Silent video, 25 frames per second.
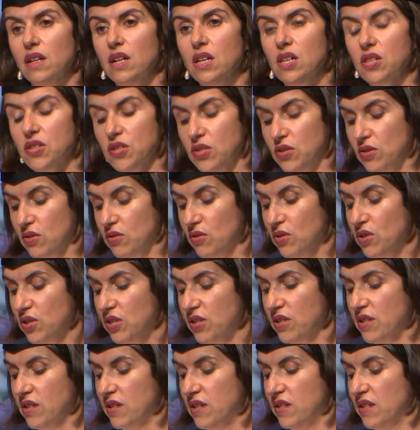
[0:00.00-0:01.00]
The
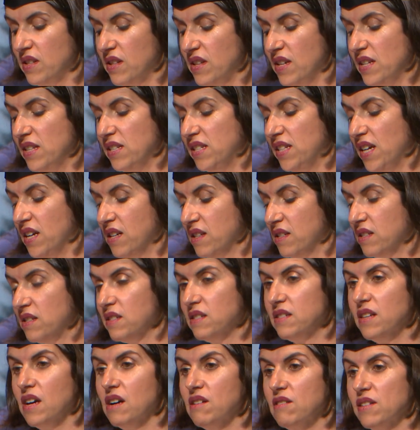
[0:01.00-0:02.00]
solutions to these
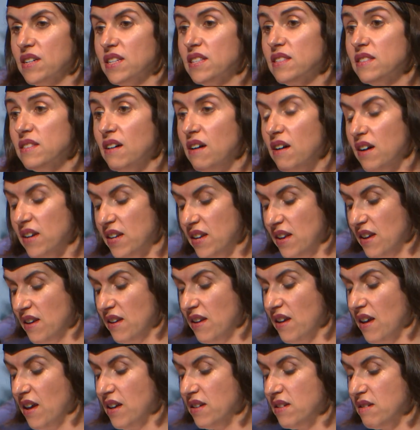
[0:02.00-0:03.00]
challenges are
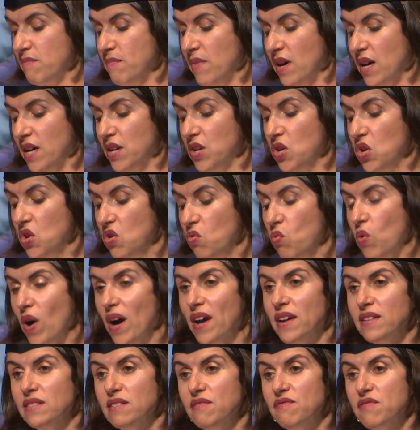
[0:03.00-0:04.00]
exciting and demand new
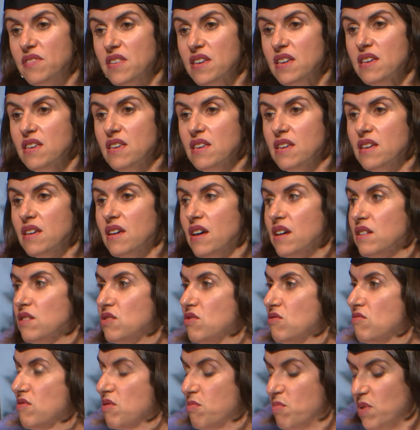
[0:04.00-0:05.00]
ways of thinking and
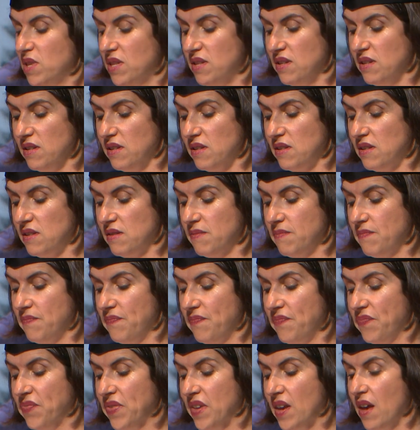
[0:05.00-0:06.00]
doing business.
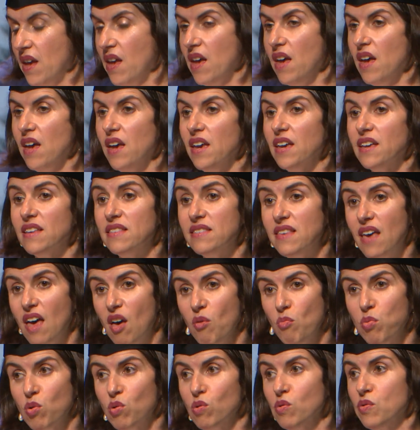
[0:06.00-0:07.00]

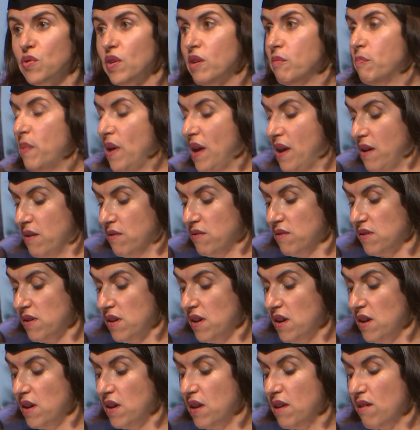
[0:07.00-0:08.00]
Examples abound,
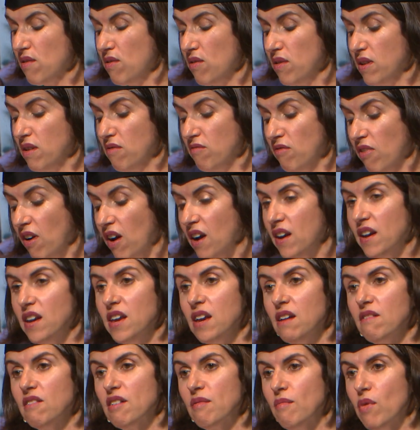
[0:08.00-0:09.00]
including right
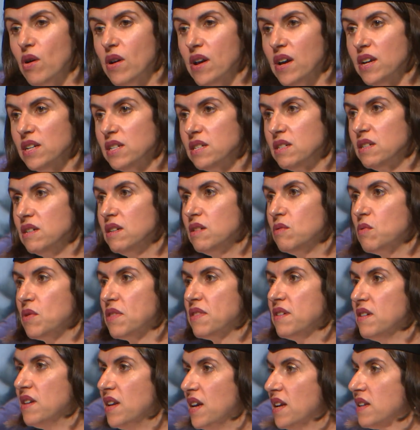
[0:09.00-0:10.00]
here at Monash with
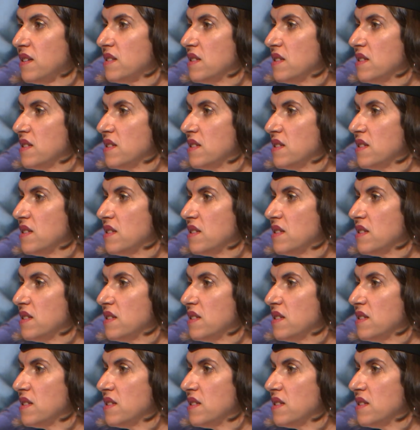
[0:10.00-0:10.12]
the Net